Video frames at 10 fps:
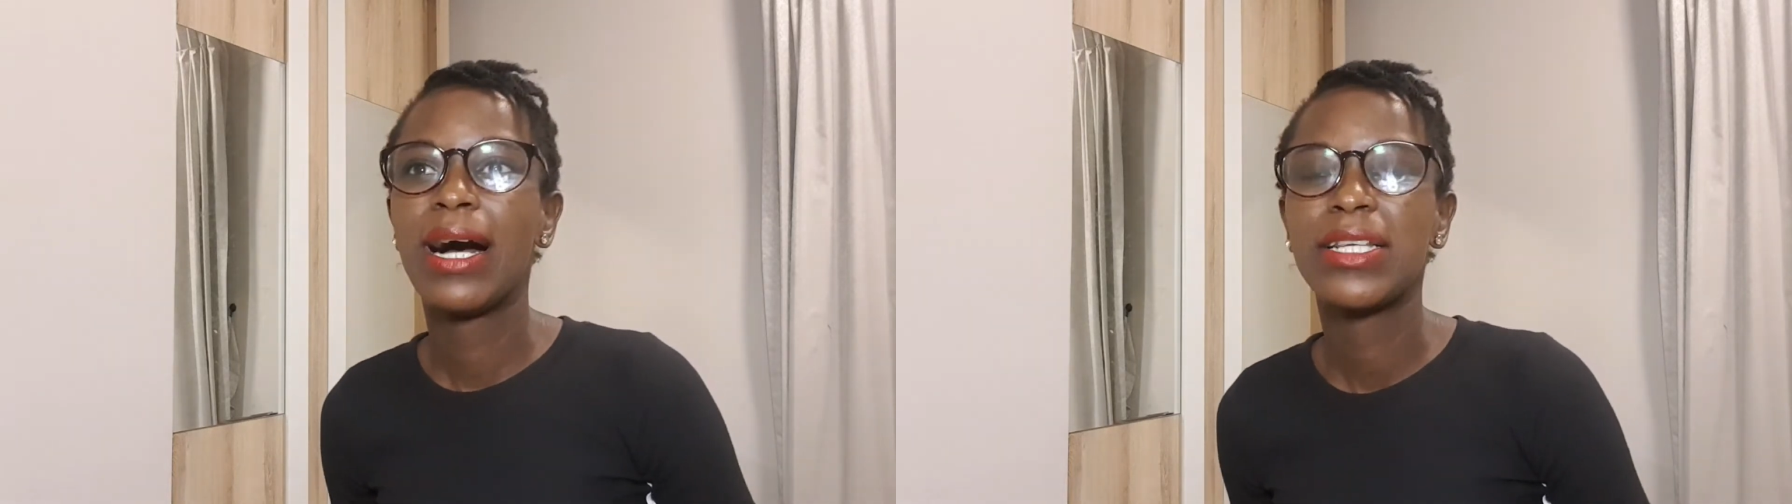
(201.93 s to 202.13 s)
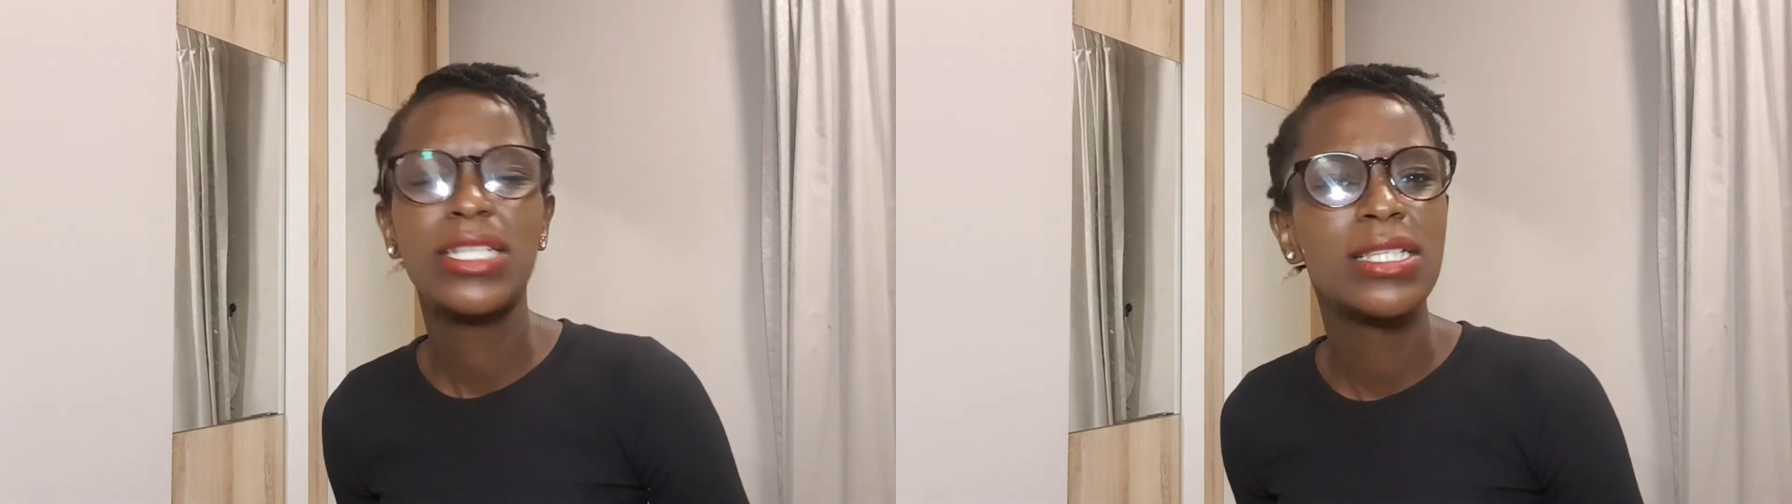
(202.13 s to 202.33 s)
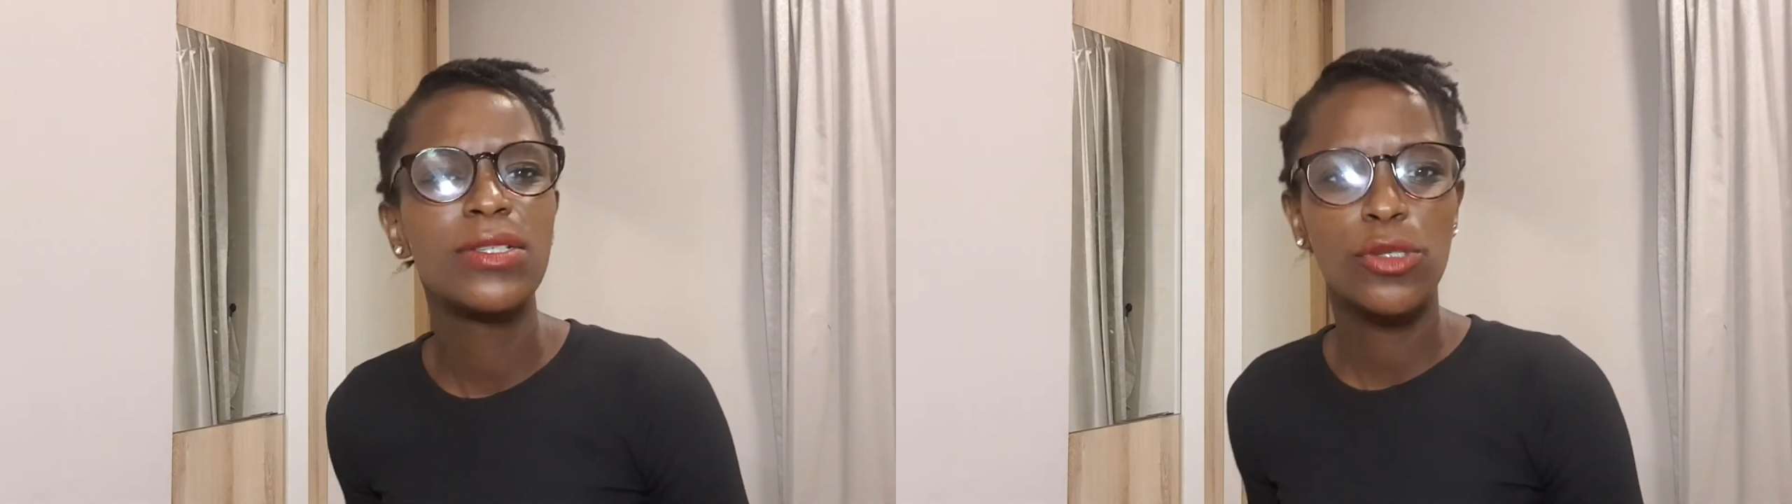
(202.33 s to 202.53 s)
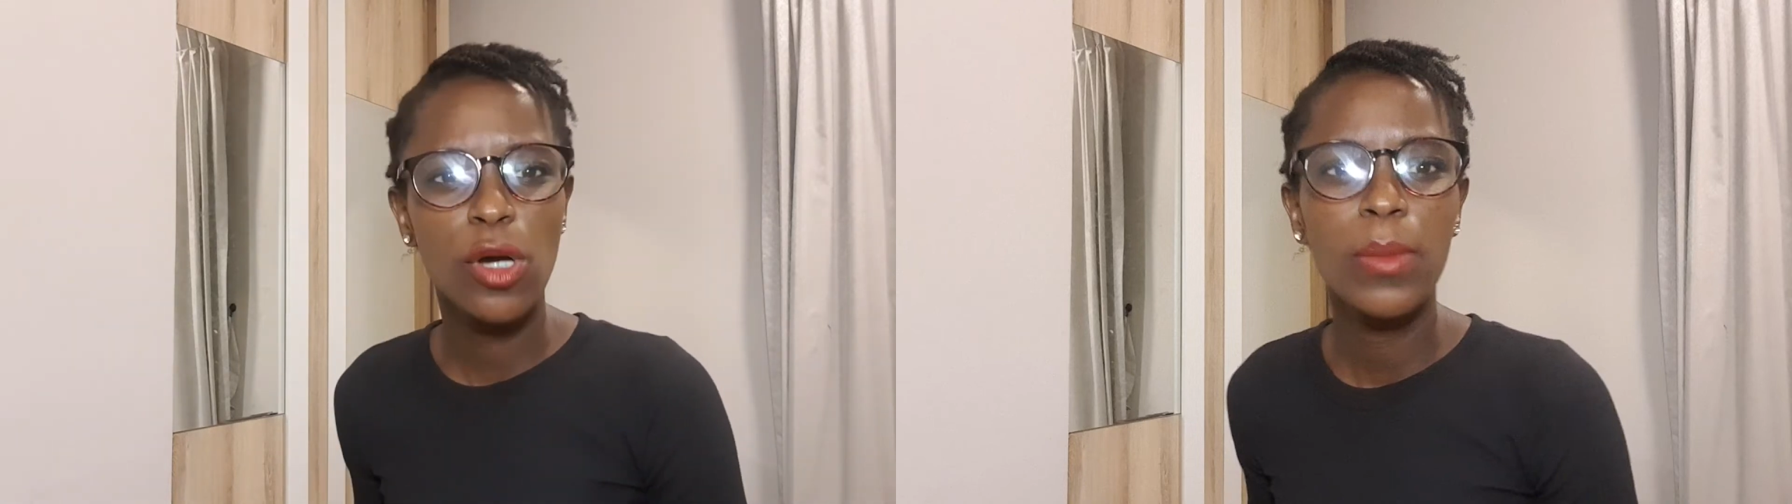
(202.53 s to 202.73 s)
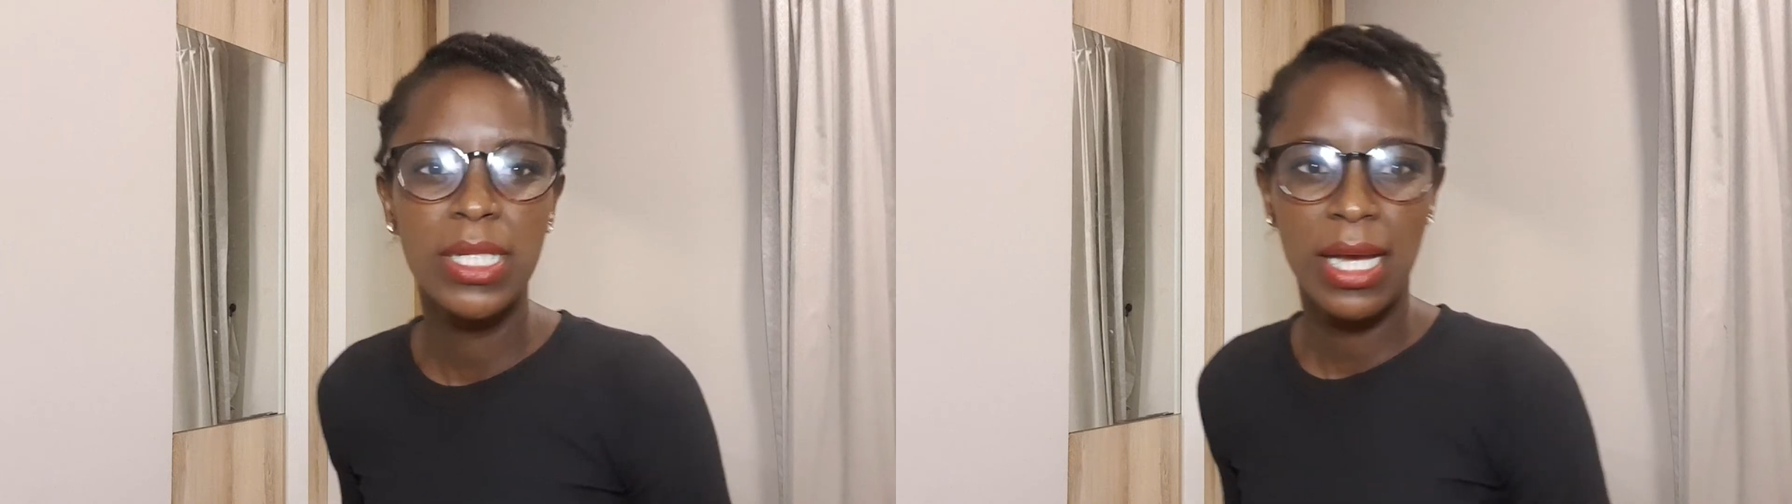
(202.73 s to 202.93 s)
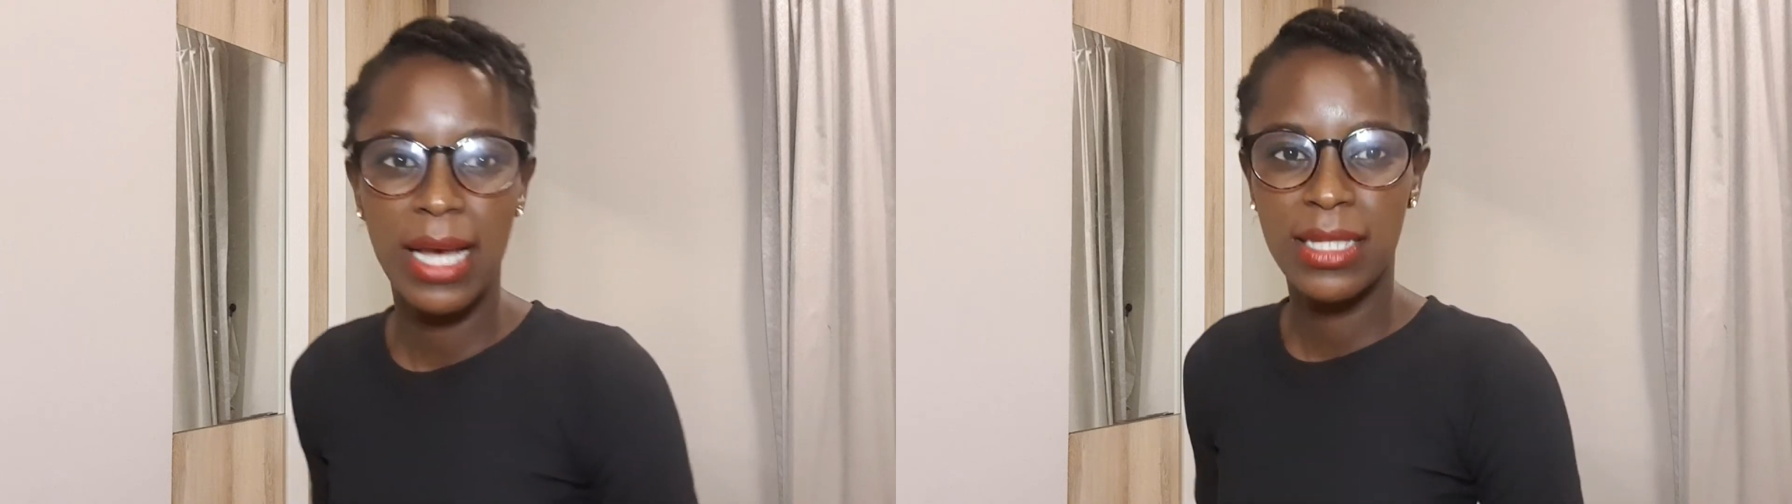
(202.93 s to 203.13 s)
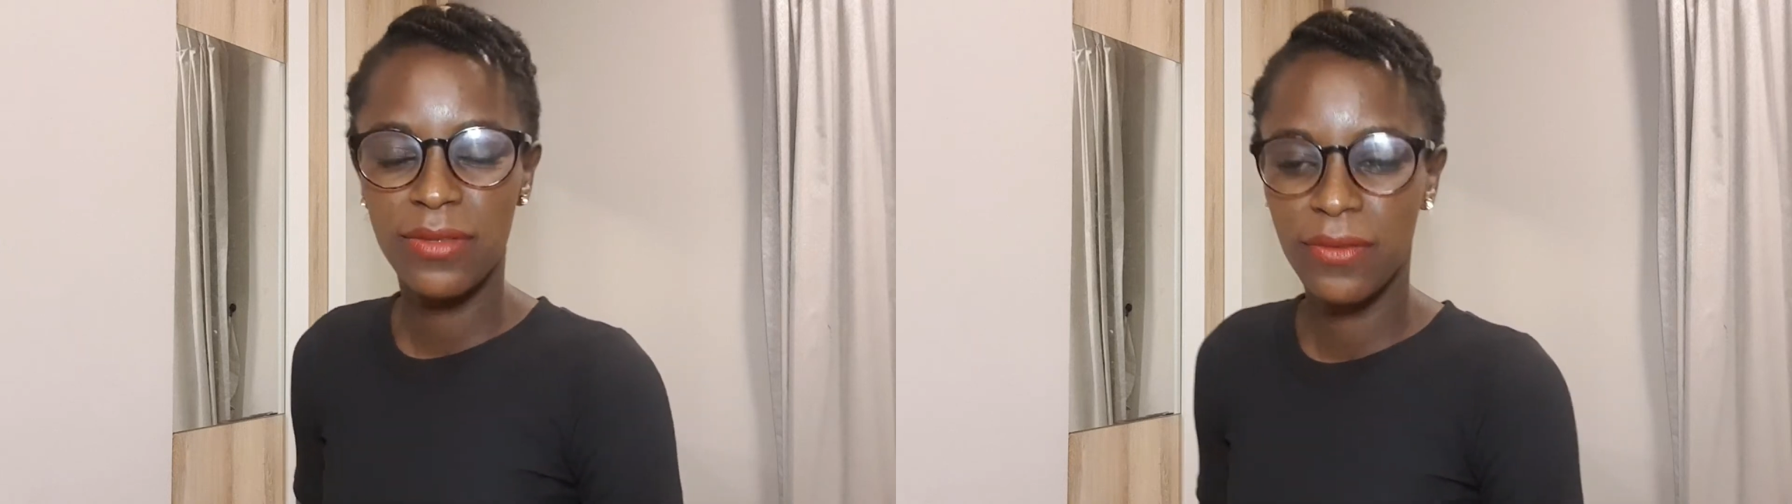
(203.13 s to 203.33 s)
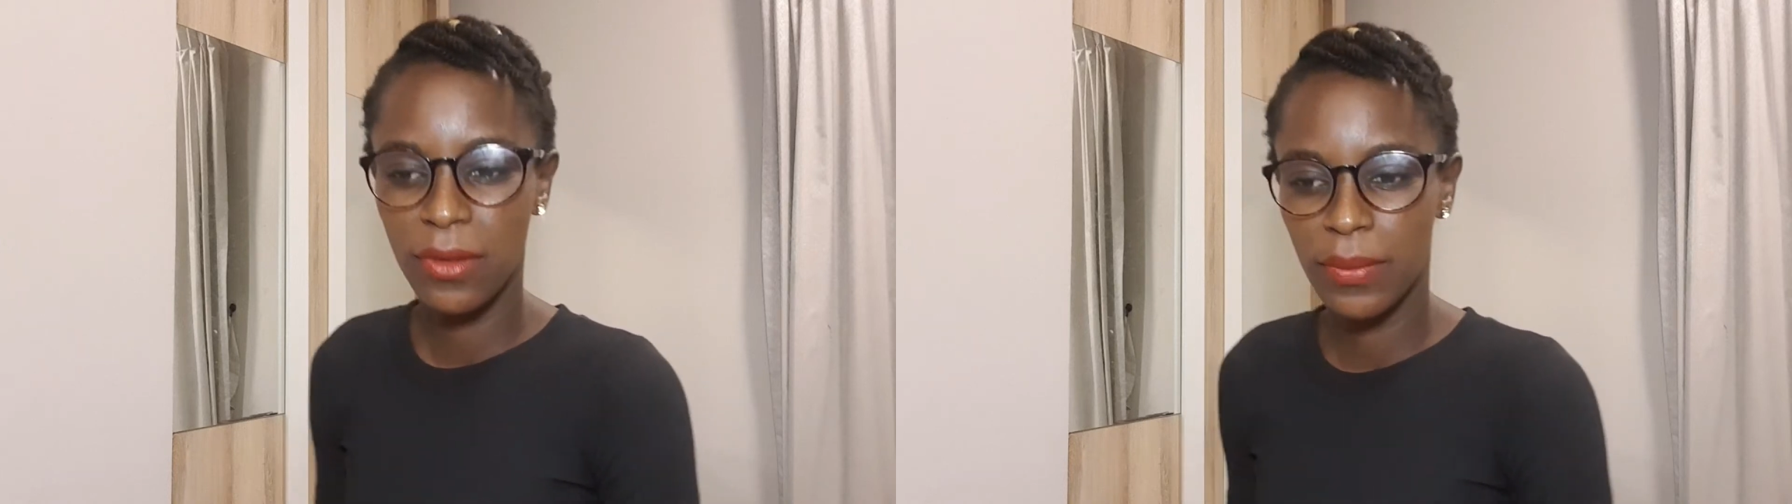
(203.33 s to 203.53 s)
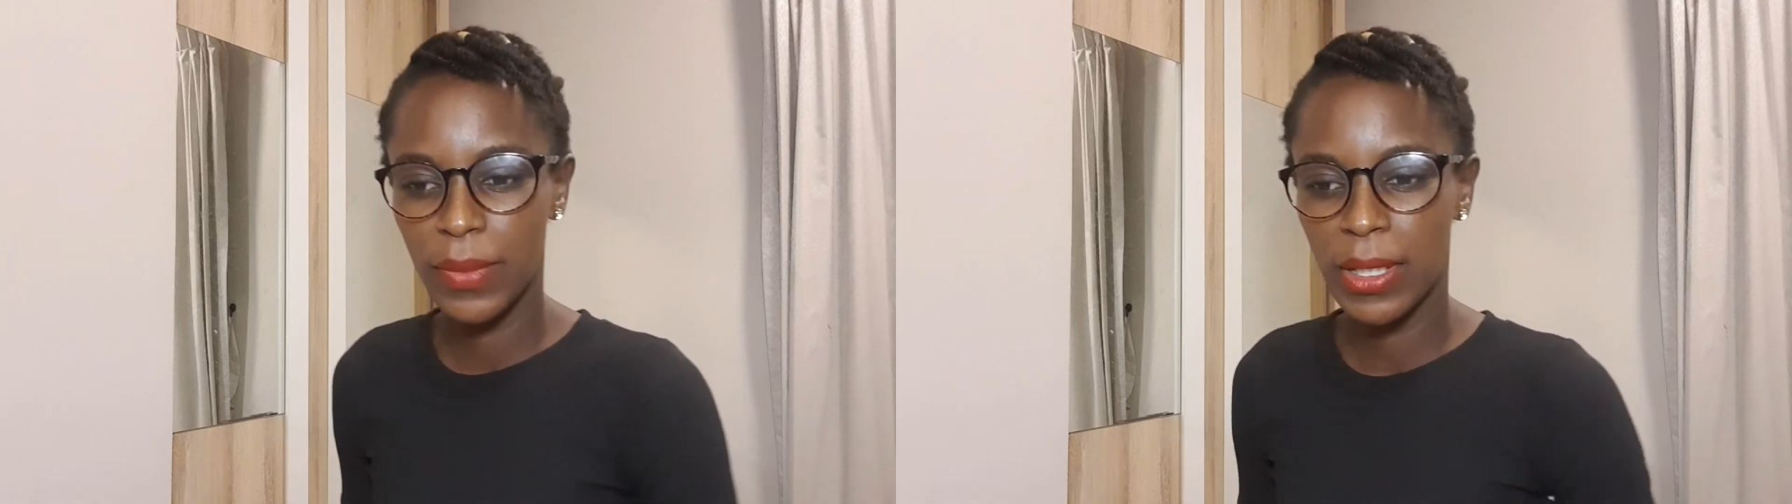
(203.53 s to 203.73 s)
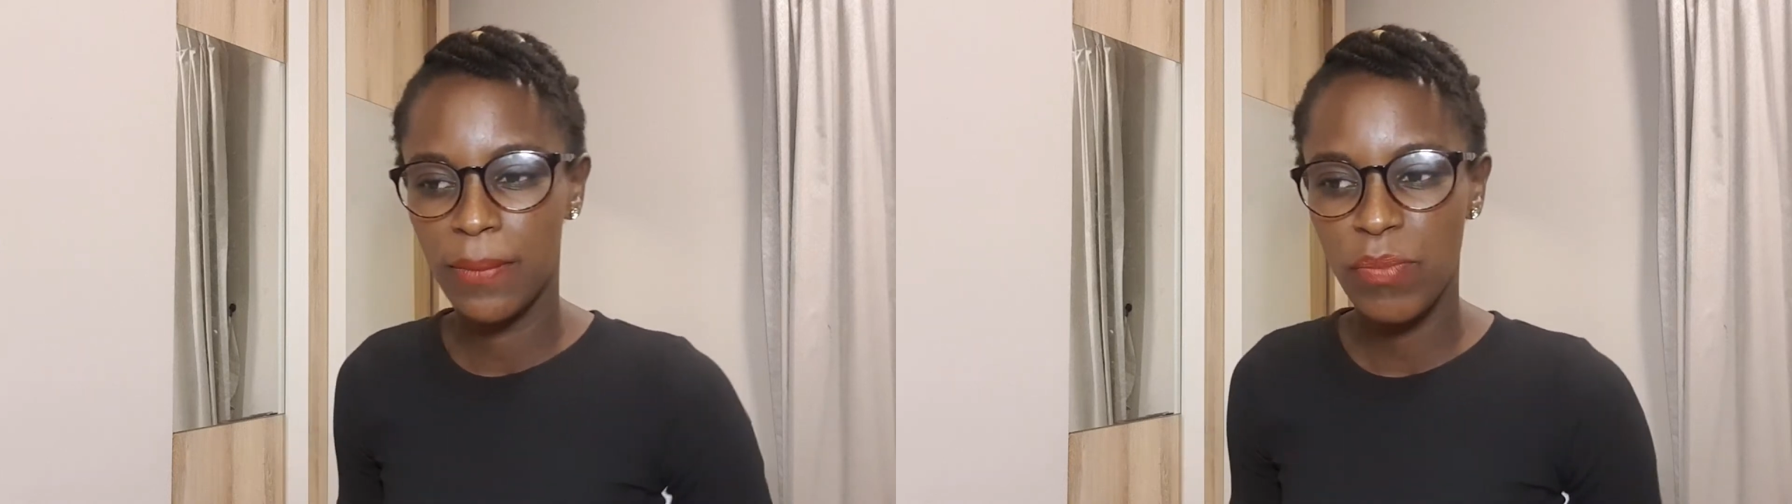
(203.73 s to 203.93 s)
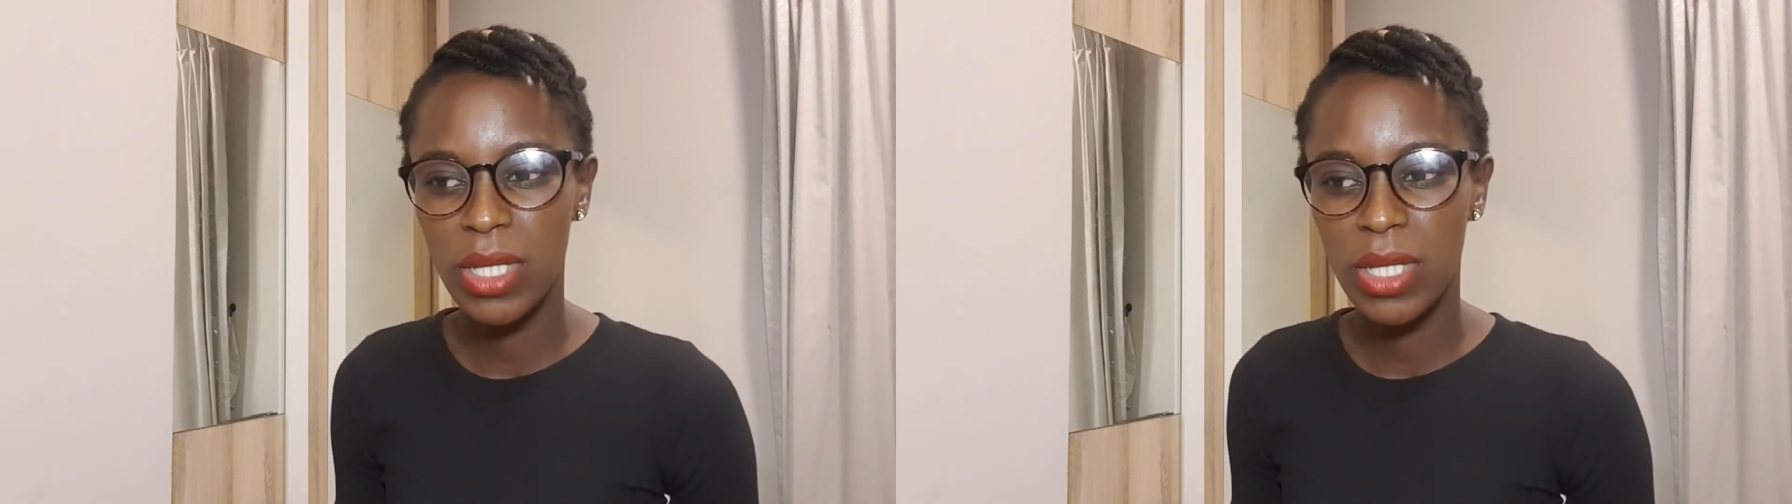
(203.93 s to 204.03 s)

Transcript: she's traumatized from